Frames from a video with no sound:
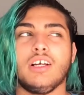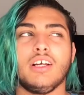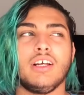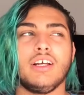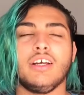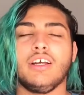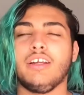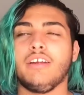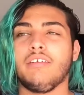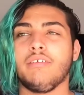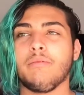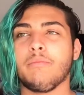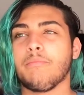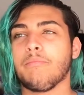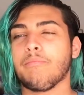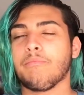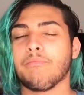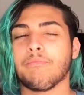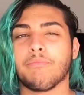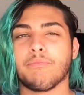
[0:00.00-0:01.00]
and
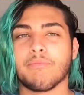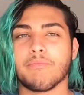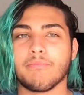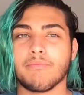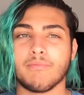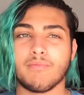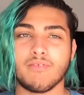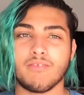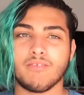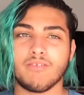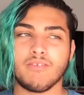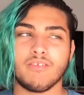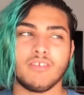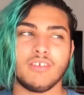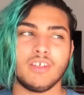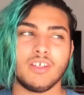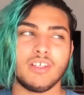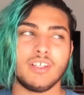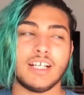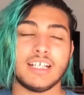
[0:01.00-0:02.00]

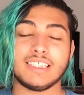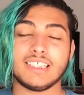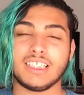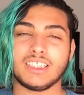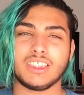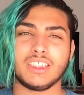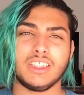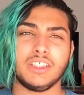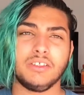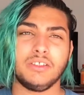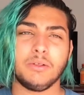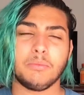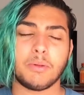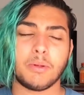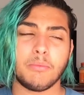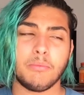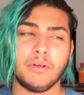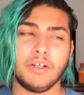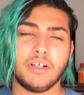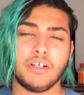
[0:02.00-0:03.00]
that's actually the
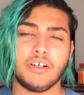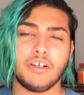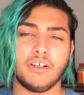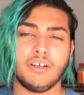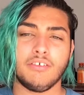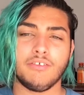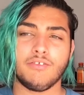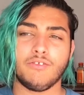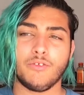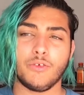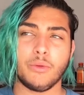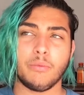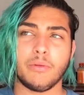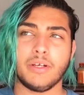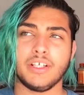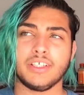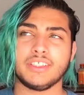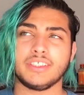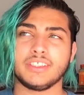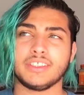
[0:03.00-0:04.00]
premiere of
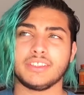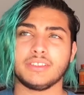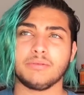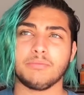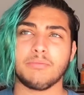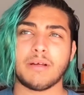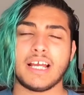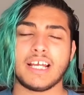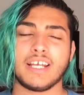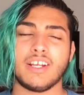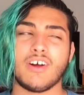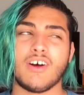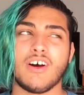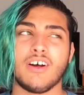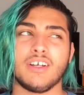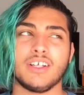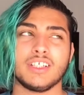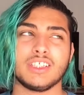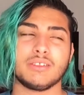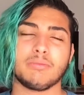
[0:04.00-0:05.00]
Roommates back in
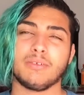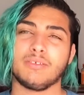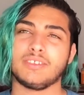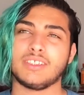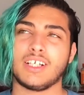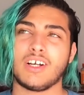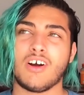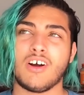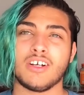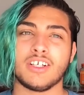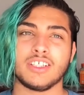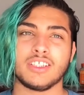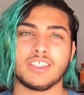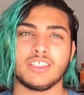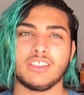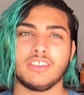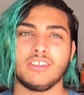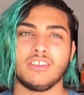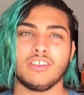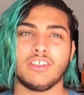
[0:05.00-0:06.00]
August. Well, it was like August
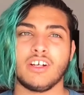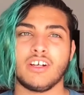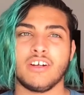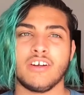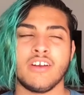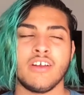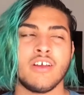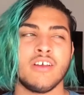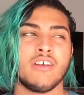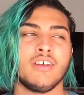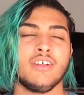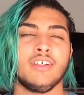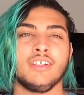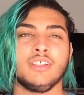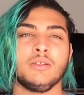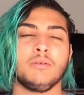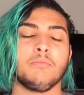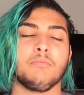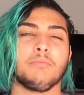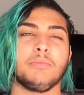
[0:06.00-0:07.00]
3rd.
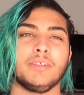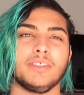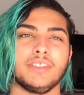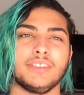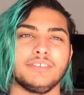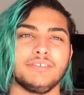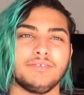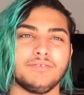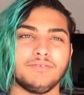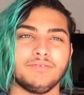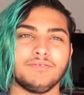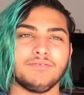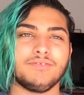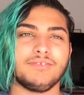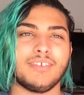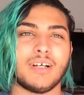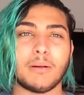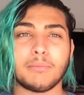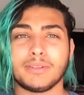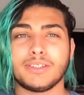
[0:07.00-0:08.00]
But
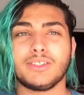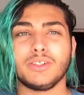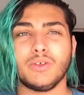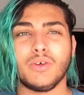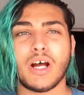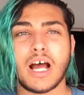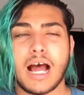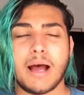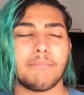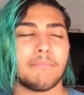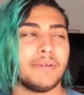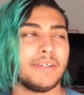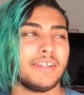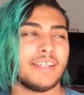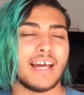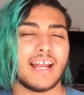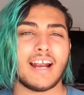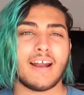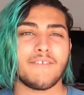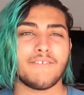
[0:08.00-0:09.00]
I'm still happy
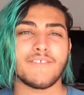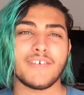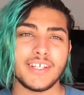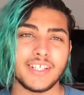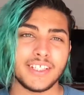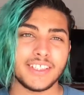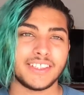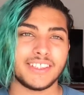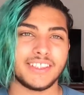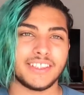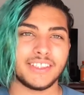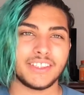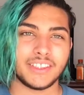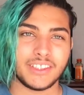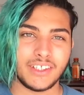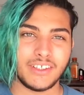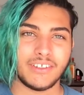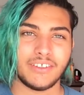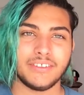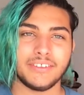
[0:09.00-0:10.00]
that I finished the
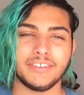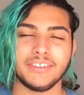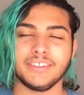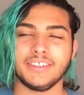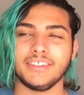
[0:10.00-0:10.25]
show.